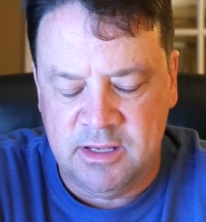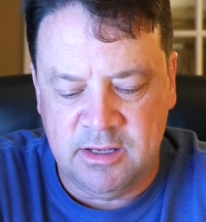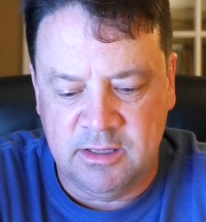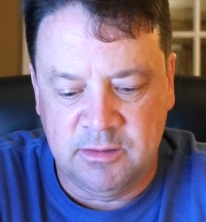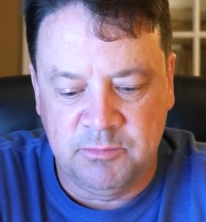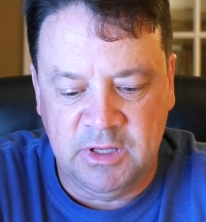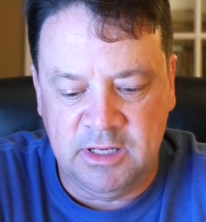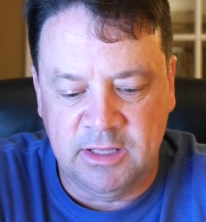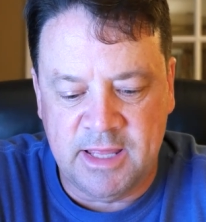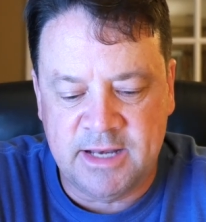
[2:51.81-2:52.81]
And
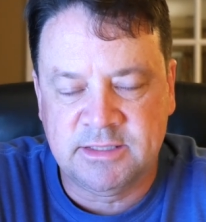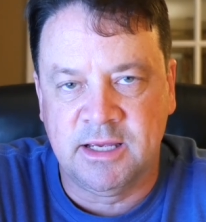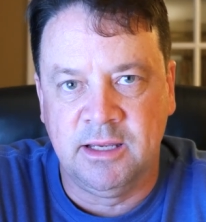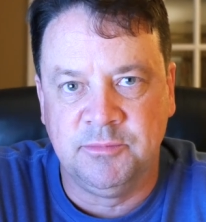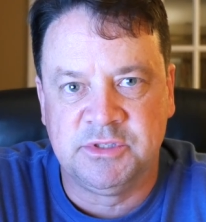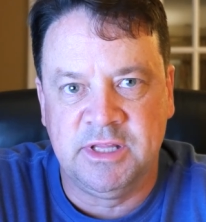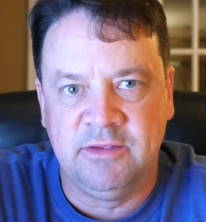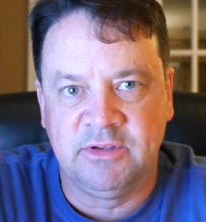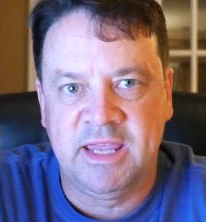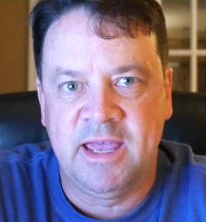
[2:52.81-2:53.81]
a lot of times
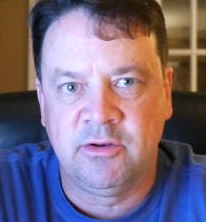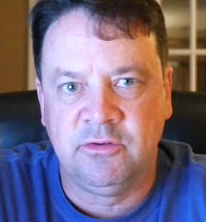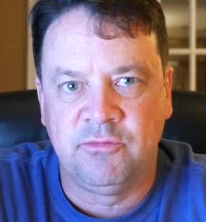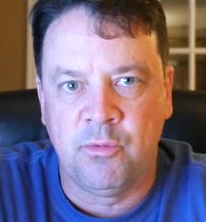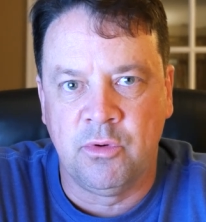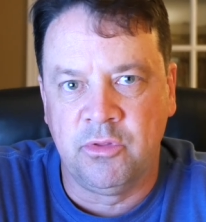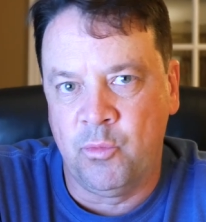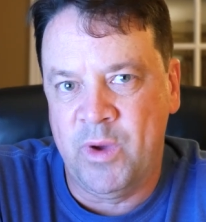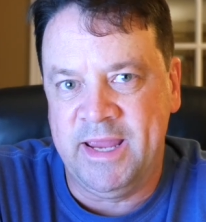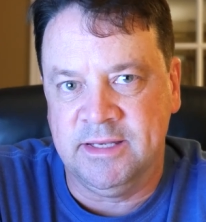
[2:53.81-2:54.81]
they've accounted for the
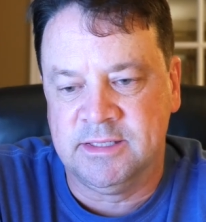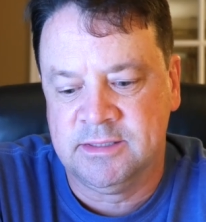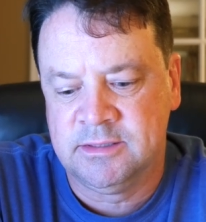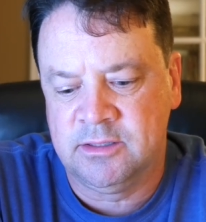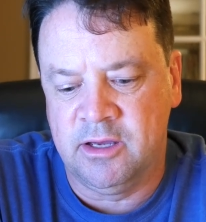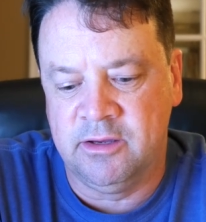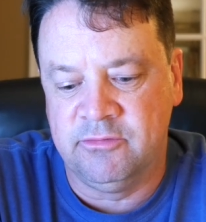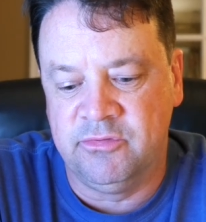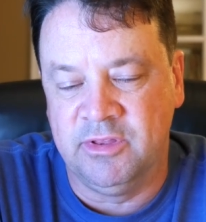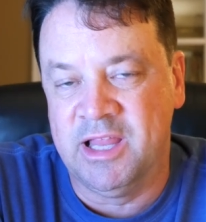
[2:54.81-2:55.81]
weight
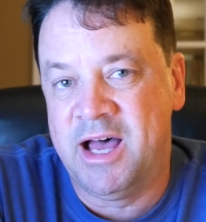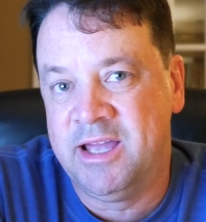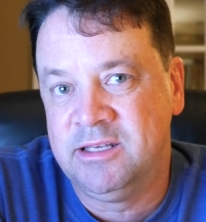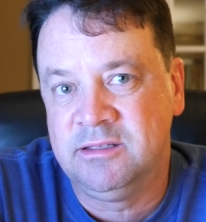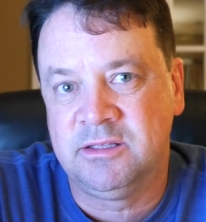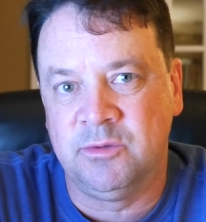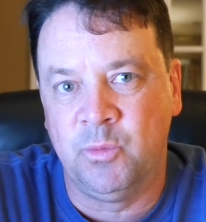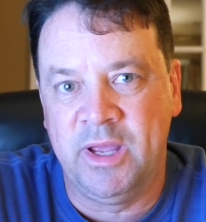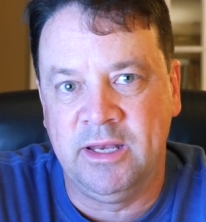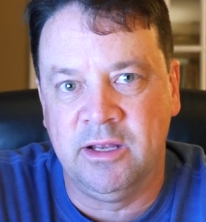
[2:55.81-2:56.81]
of the line, the
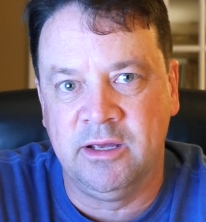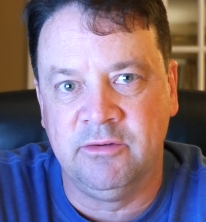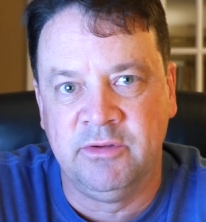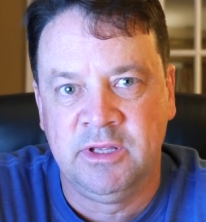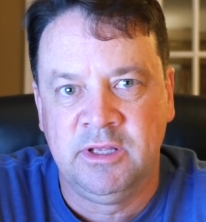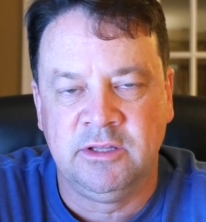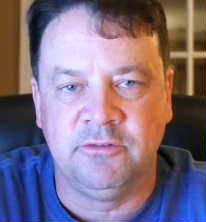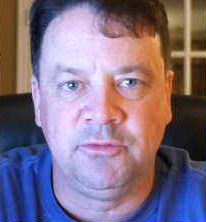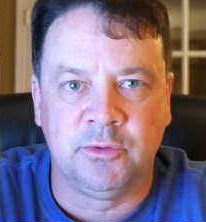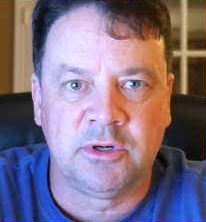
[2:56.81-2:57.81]
weight of
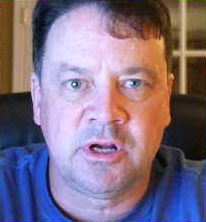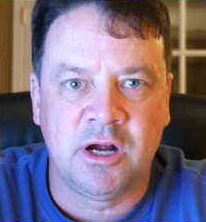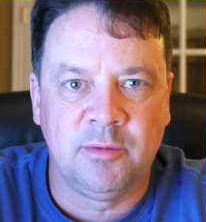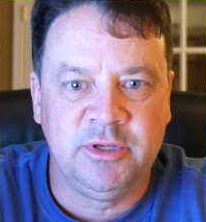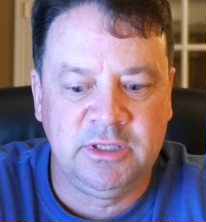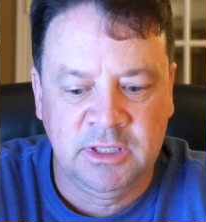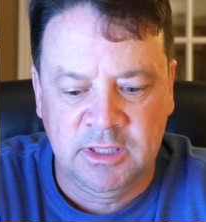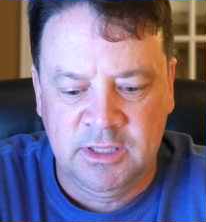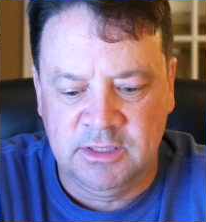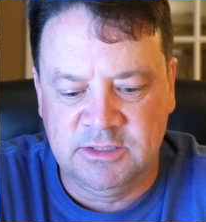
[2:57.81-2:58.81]
the fluorocarbon,
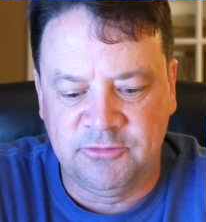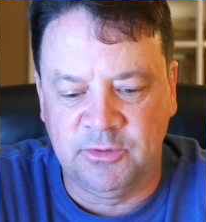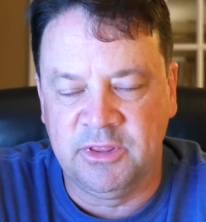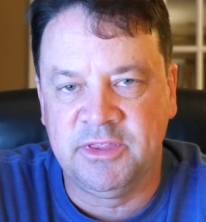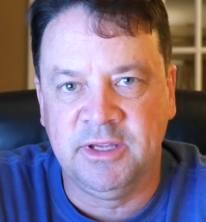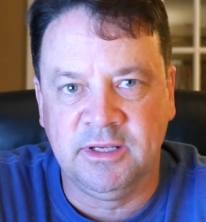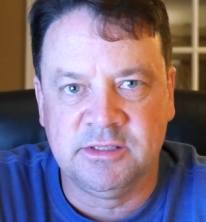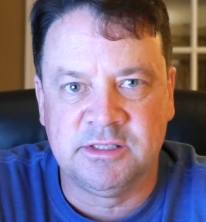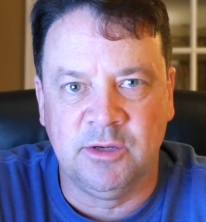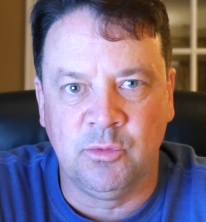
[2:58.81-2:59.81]
different
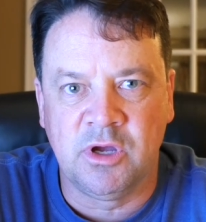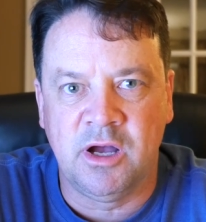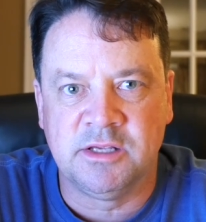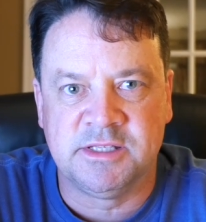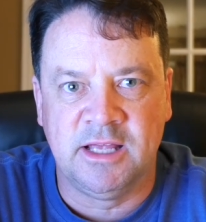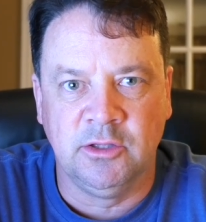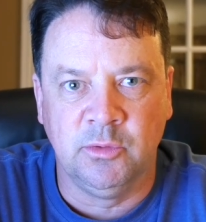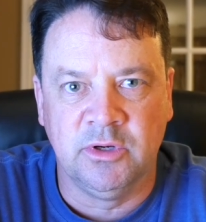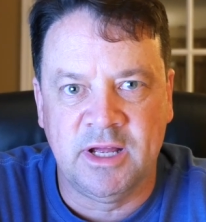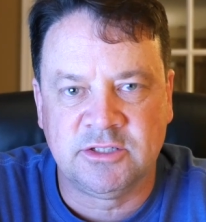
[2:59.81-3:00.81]
things that will cause that
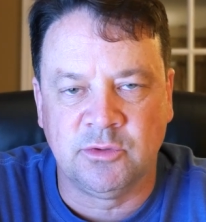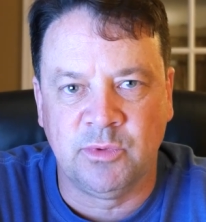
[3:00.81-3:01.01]
lure not to